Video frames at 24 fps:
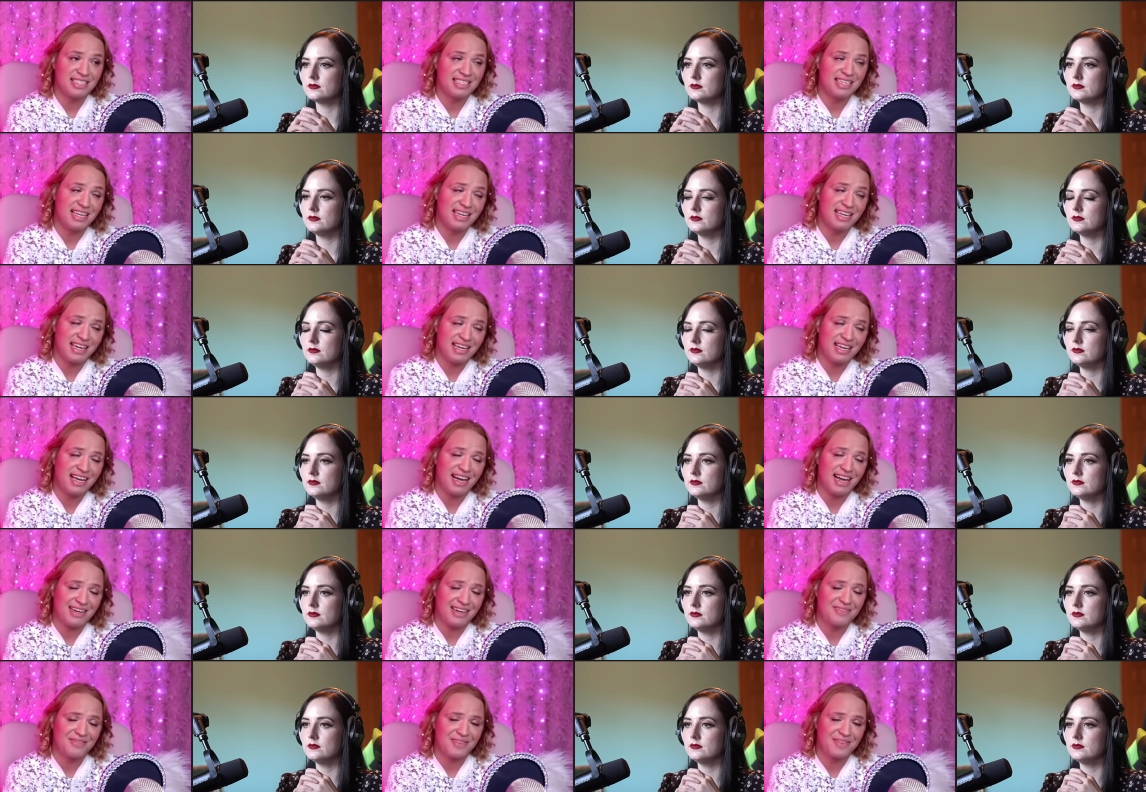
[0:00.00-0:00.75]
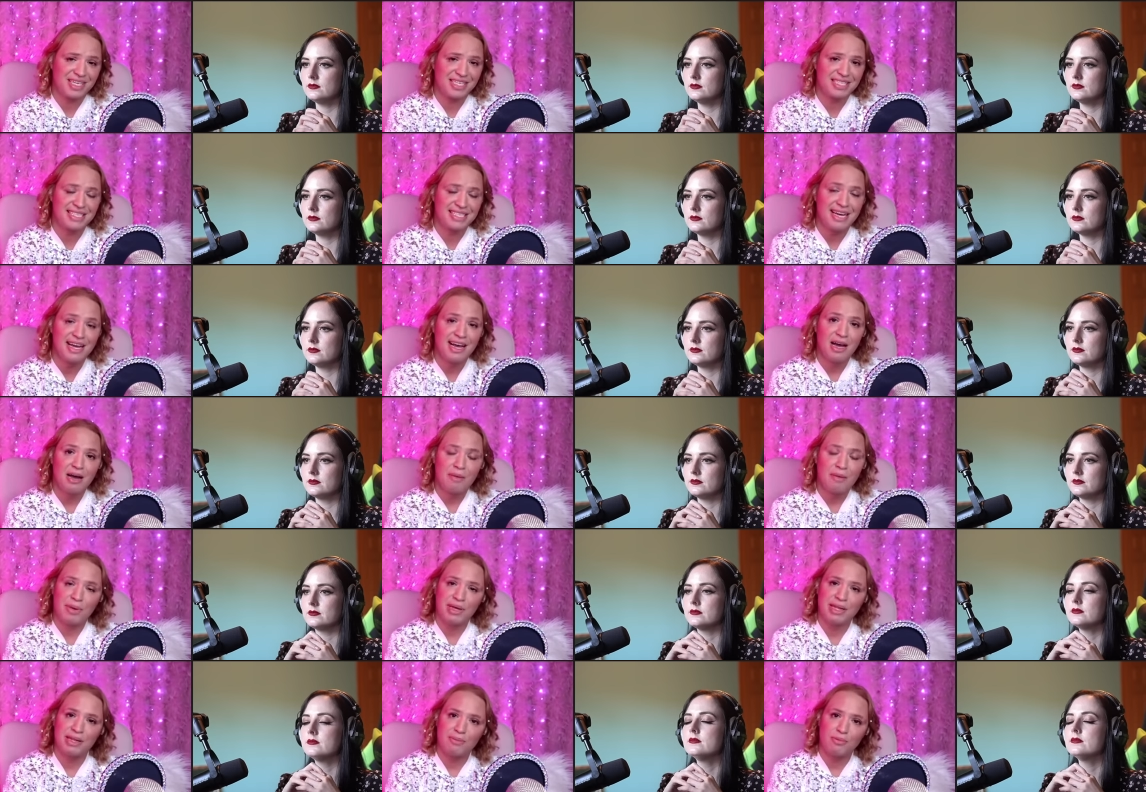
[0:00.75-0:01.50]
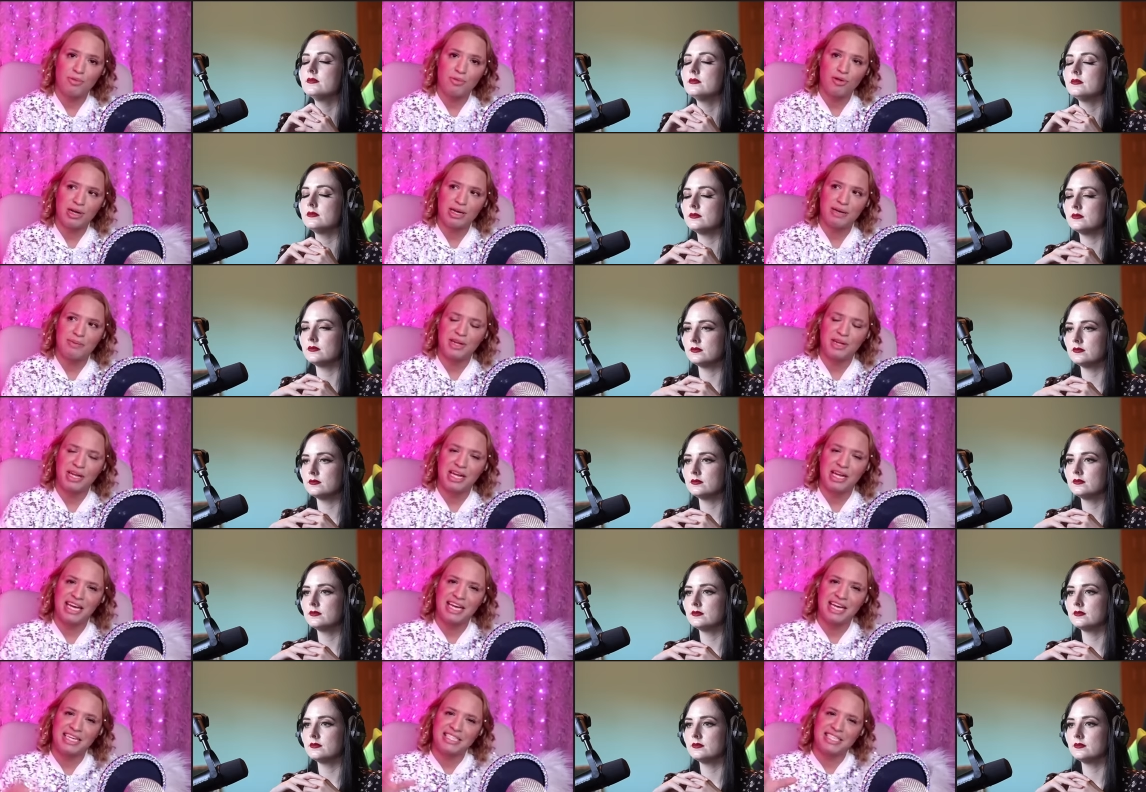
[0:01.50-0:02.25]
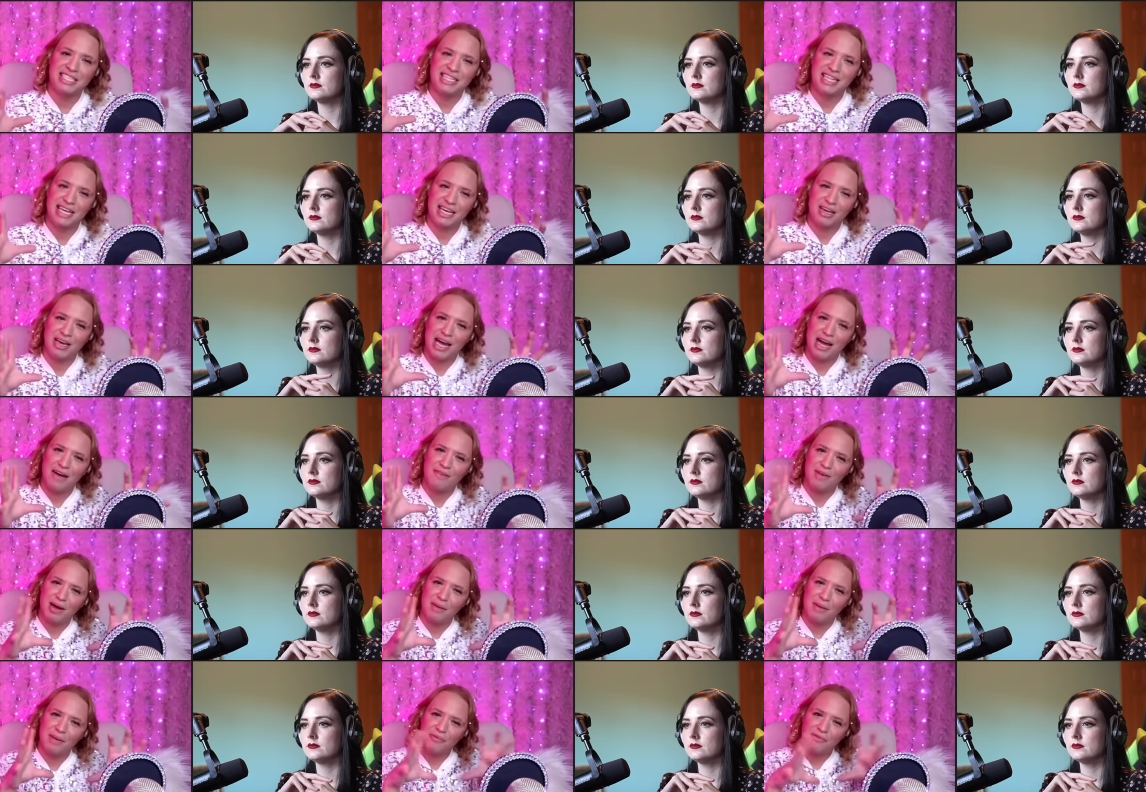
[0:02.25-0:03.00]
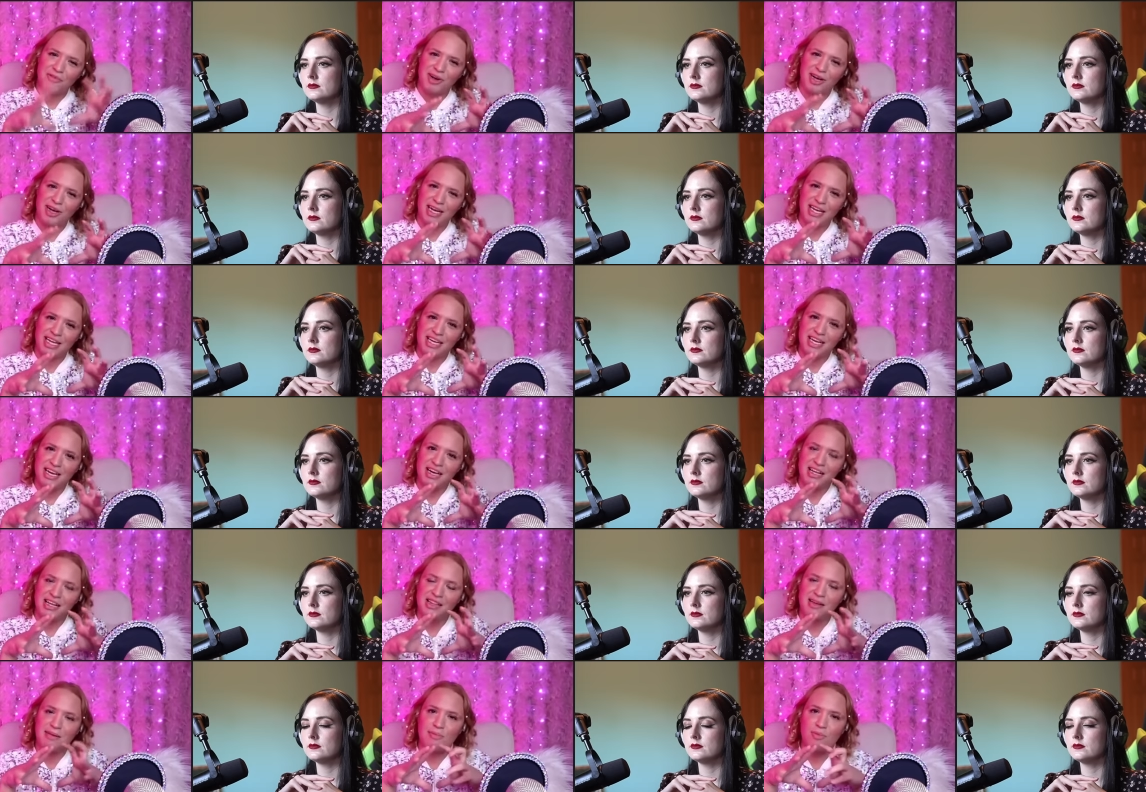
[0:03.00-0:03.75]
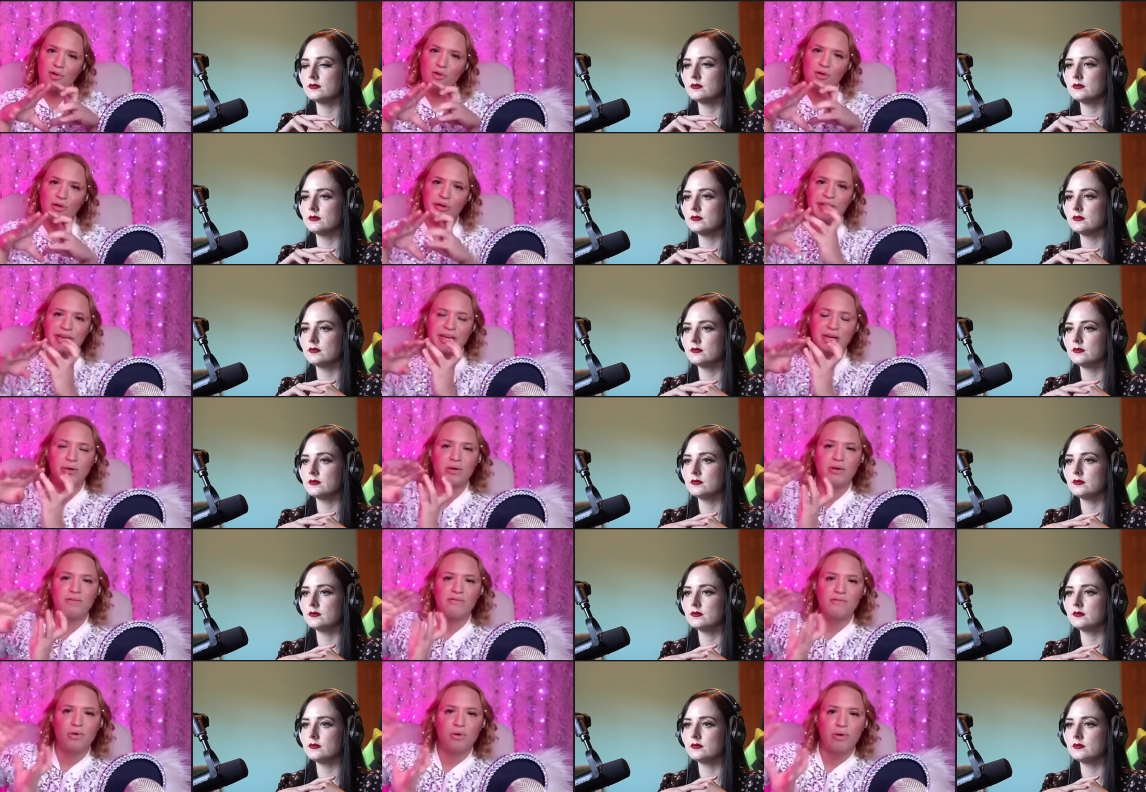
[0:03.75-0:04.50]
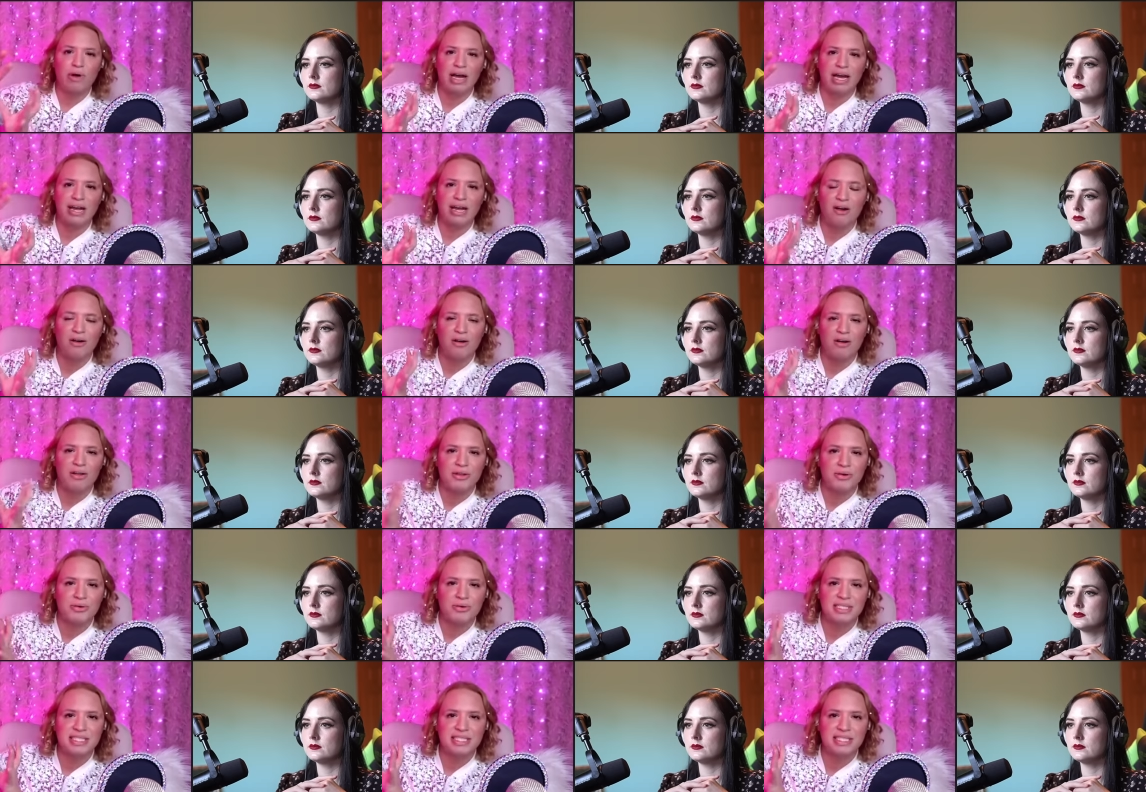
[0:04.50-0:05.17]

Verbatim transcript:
Speaker 1: and it kind of is but the mm. more communication that you have up front the more you avoid all those